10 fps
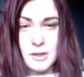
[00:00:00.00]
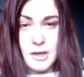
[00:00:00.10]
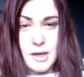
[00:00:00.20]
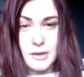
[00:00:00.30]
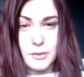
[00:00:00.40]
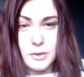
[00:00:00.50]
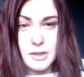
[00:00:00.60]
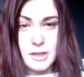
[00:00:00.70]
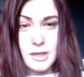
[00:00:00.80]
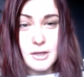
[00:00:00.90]
And one
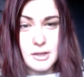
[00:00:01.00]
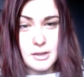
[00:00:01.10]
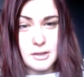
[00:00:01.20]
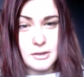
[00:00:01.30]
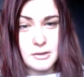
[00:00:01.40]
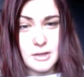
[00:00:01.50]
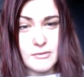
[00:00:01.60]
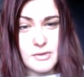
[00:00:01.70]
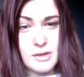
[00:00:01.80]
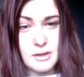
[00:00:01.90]
day
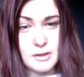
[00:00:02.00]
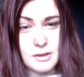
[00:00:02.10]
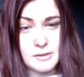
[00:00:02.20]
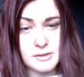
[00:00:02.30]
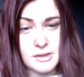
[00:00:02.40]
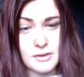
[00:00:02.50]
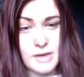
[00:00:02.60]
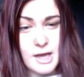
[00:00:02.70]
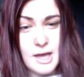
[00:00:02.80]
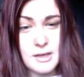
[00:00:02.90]
everything gets out of
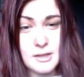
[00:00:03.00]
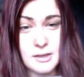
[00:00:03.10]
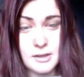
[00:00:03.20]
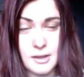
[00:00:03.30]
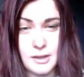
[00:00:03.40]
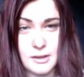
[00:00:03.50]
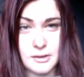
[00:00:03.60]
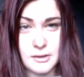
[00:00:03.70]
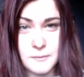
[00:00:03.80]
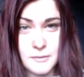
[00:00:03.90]
hand and
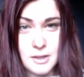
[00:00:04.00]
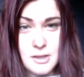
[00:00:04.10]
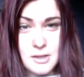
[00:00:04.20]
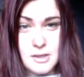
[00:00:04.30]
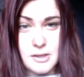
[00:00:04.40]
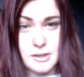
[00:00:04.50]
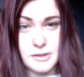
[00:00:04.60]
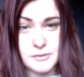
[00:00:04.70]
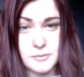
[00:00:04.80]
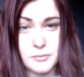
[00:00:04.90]
he
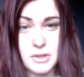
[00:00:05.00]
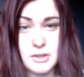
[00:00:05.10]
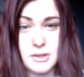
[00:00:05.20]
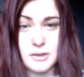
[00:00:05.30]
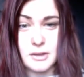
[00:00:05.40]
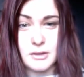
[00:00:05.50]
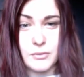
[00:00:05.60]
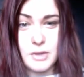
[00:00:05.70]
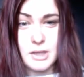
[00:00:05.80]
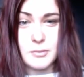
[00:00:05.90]
gets beaten and
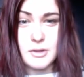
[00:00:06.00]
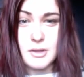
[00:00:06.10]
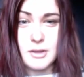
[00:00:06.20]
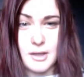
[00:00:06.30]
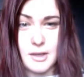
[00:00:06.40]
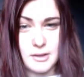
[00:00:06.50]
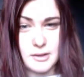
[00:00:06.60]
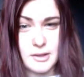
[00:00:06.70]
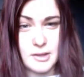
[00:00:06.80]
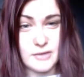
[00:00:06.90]
raped and
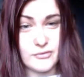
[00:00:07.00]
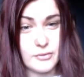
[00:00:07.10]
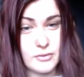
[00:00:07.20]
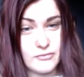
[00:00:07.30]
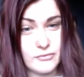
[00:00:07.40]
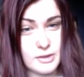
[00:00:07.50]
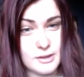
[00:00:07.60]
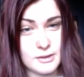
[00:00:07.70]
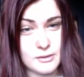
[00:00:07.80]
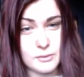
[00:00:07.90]
left for dead
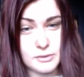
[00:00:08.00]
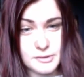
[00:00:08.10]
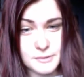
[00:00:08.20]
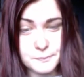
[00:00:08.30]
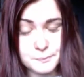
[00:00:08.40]
in the woods.